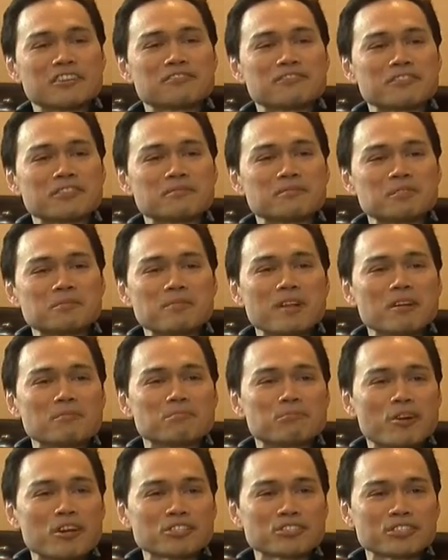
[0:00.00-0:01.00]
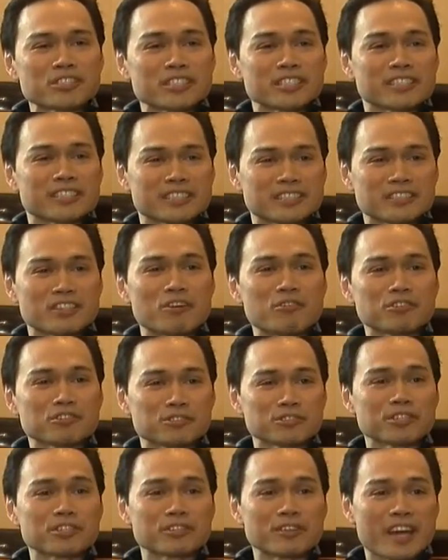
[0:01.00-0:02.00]
from the blood pressure going through
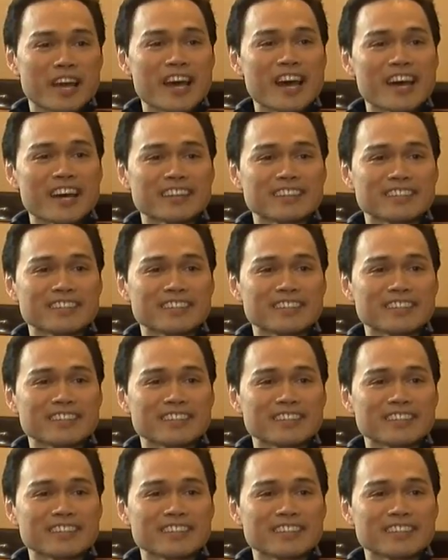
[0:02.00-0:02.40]
your head,